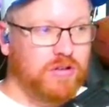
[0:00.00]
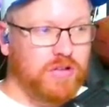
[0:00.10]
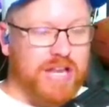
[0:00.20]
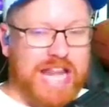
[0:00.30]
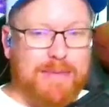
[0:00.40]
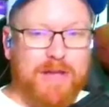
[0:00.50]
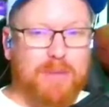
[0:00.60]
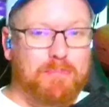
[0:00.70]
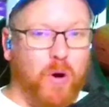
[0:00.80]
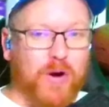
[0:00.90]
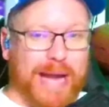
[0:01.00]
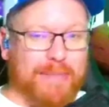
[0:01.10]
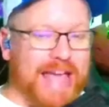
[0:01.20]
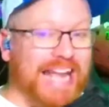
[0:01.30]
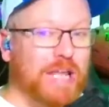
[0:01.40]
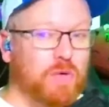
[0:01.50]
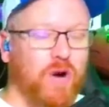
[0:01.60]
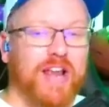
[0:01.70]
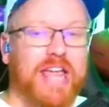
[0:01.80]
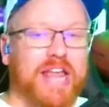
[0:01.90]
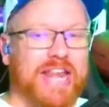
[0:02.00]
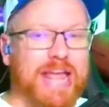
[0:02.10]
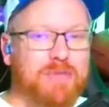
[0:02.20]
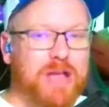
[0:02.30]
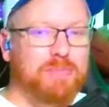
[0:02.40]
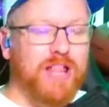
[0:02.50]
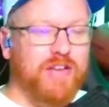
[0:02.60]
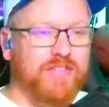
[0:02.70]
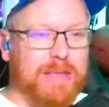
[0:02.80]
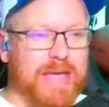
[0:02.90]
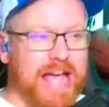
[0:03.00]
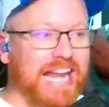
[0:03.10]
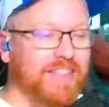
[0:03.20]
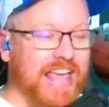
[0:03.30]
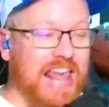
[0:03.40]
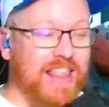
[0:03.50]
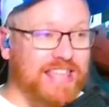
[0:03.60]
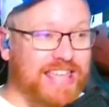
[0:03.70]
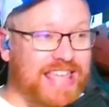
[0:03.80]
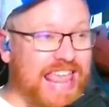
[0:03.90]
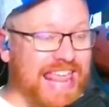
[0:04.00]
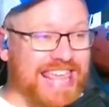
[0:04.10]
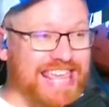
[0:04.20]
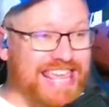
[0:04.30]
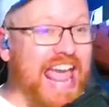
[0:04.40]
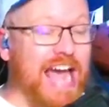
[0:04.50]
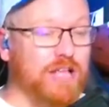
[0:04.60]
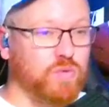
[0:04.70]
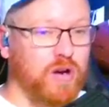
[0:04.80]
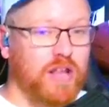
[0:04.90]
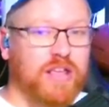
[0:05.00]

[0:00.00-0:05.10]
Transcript: Name me a bowl game that he won. Name me a playoff game that he has won.